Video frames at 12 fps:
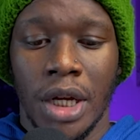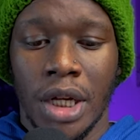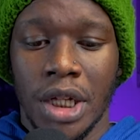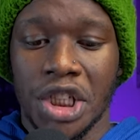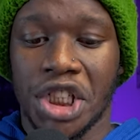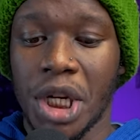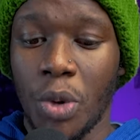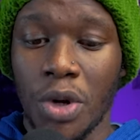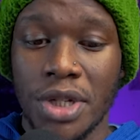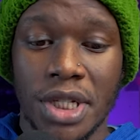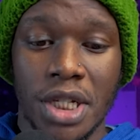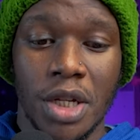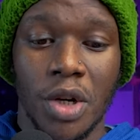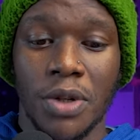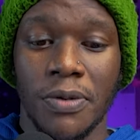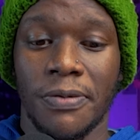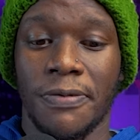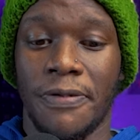She was
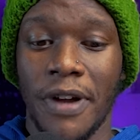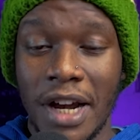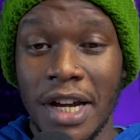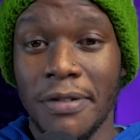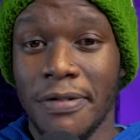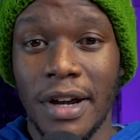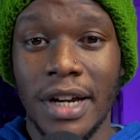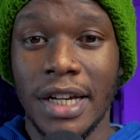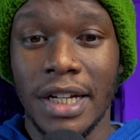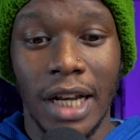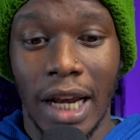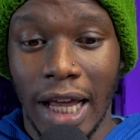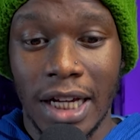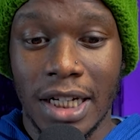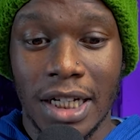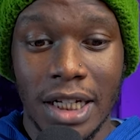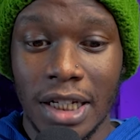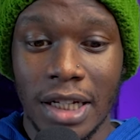very, very, like,
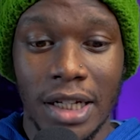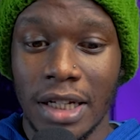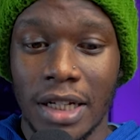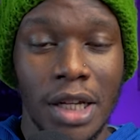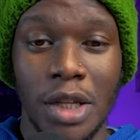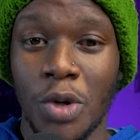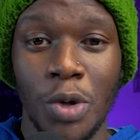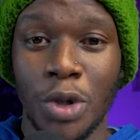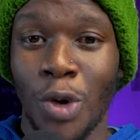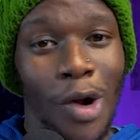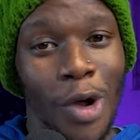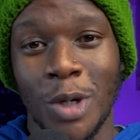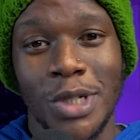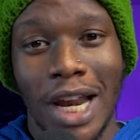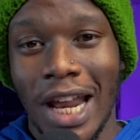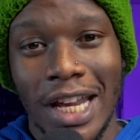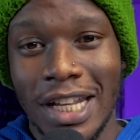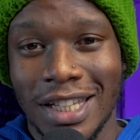you you are not going to tell her
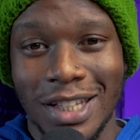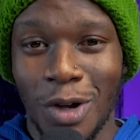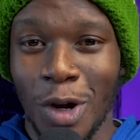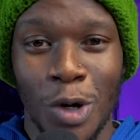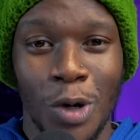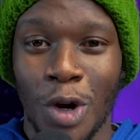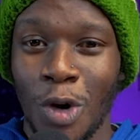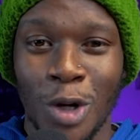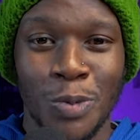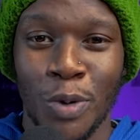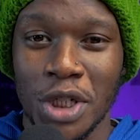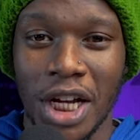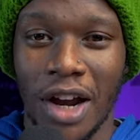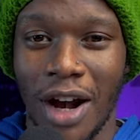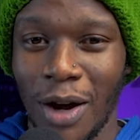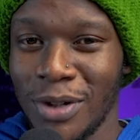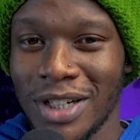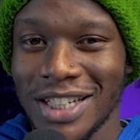anything. You're, gonna, you're not going to push her
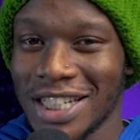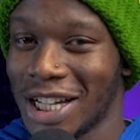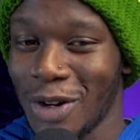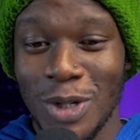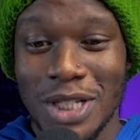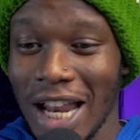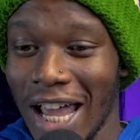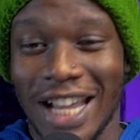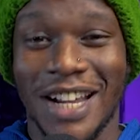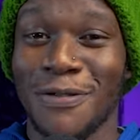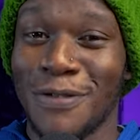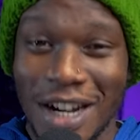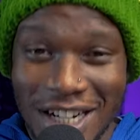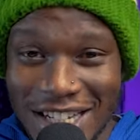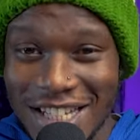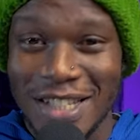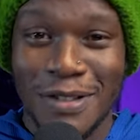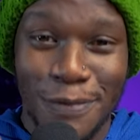around. She was, like, very
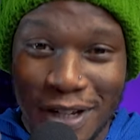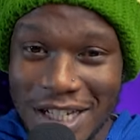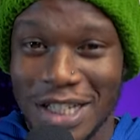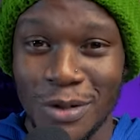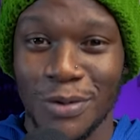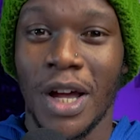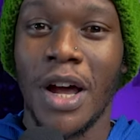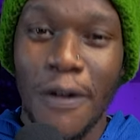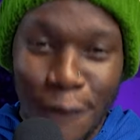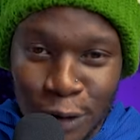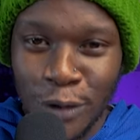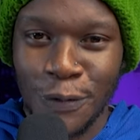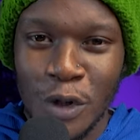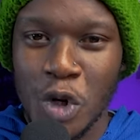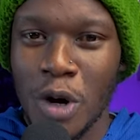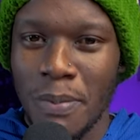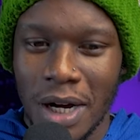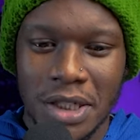definitive. Fourth official,
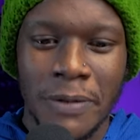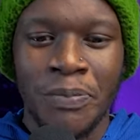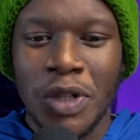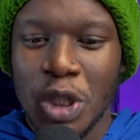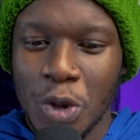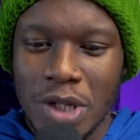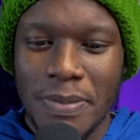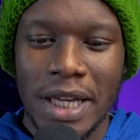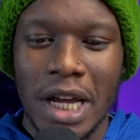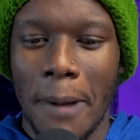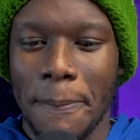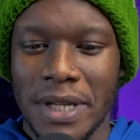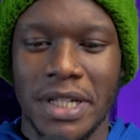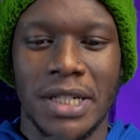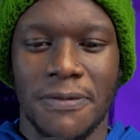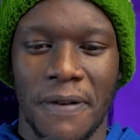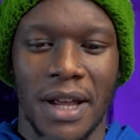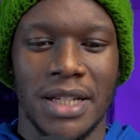but she was making her presence
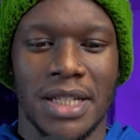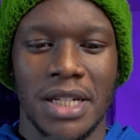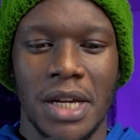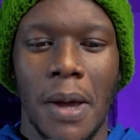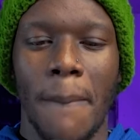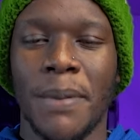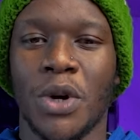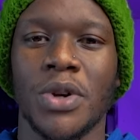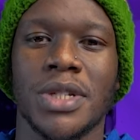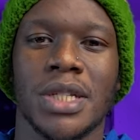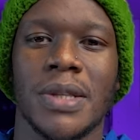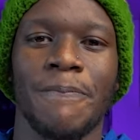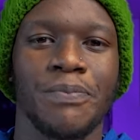felt because